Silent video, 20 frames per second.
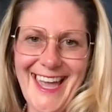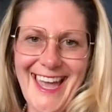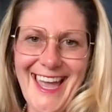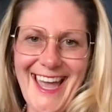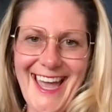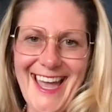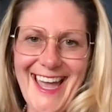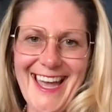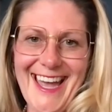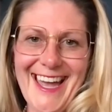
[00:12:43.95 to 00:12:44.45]

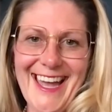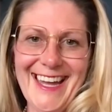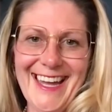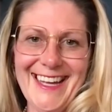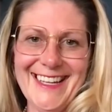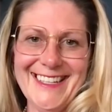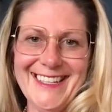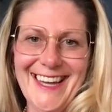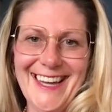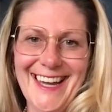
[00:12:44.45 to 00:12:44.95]

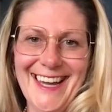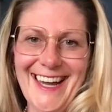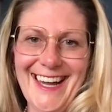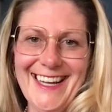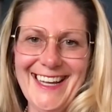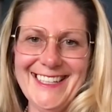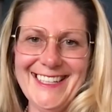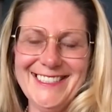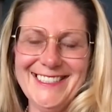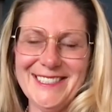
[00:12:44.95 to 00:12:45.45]
And
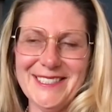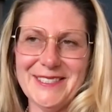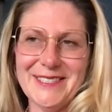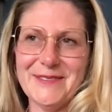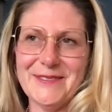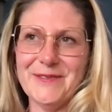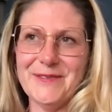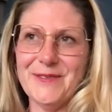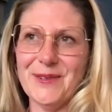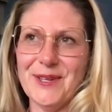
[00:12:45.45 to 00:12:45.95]
I
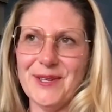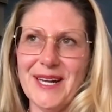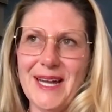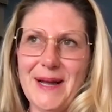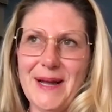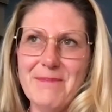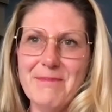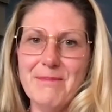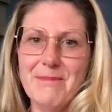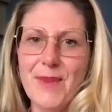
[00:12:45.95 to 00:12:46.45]
just for
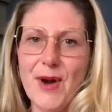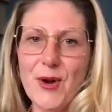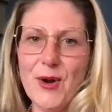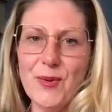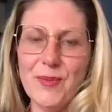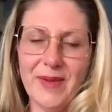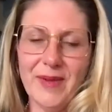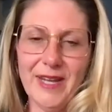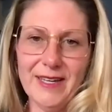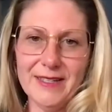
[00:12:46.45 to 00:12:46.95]
a
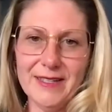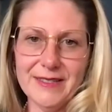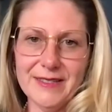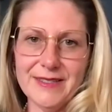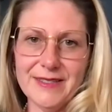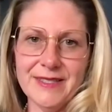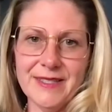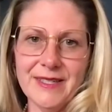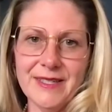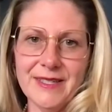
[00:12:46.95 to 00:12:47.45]
moment